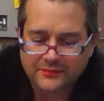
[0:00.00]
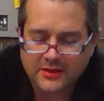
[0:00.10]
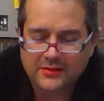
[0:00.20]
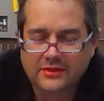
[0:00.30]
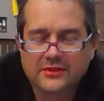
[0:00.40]

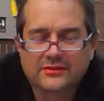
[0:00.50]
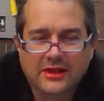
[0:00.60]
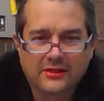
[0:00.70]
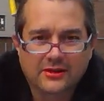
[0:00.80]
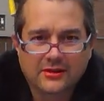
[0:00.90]
the
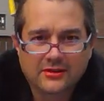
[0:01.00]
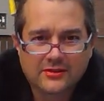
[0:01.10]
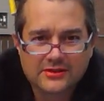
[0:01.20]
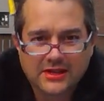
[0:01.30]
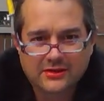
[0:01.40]

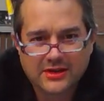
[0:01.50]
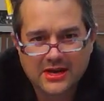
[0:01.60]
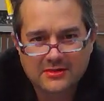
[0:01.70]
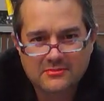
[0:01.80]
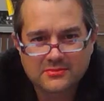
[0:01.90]
cellar
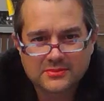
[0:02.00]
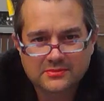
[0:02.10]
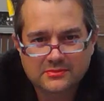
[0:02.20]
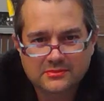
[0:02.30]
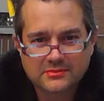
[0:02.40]
name
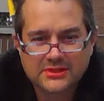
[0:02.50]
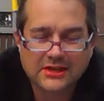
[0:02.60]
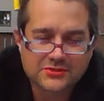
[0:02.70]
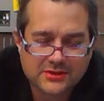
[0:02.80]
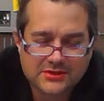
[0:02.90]

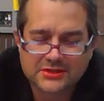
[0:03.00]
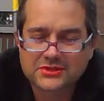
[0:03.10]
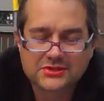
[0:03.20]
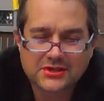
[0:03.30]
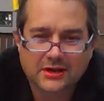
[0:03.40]
Das Riesling
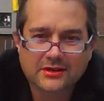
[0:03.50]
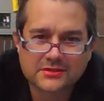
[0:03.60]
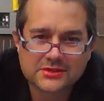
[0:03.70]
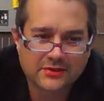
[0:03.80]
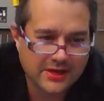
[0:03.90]
just stuck,
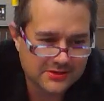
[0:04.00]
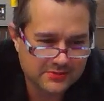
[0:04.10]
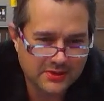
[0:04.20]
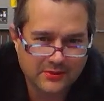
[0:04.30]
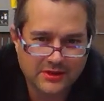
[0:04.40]
and so that's
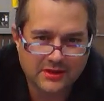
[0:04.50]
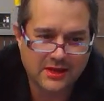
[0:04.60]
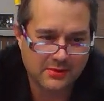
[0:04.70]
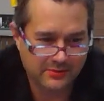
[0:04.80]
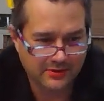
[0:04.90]
what we
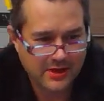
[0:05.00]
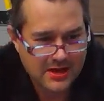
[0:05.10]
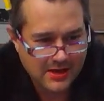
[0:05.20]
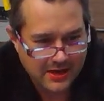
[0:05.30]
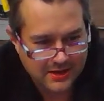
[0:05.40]
came up with.
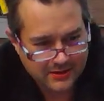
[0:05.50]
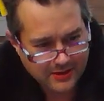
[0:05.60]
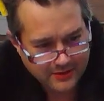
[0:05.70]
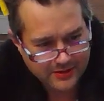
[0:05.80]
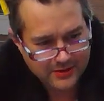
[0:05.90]
And
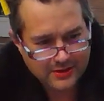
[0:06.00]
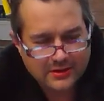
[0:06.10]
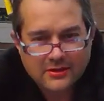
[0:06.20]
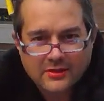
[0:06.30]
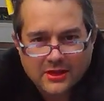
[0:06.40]

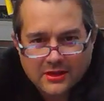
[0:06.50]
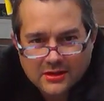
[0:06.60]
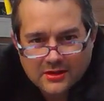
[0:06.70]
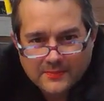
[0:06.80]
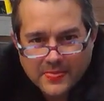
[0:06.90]
the
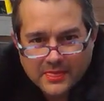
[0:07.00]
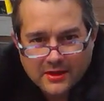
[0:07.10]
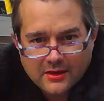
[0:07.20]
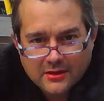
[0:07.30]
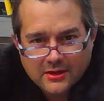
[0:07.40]

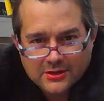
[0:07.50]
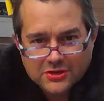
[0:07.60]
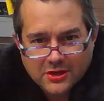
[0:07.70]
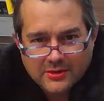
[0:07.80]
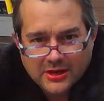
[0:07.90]
in
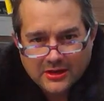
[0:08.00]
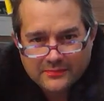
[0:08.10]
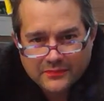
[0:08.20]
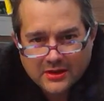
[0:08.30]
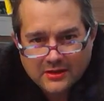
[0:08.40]
Germany,
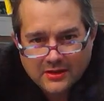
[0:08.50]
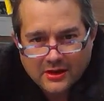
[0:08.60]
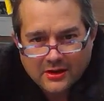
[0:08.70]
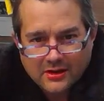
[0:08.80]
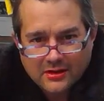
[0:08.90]

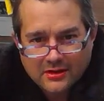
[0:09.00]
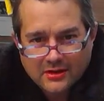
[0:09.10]
their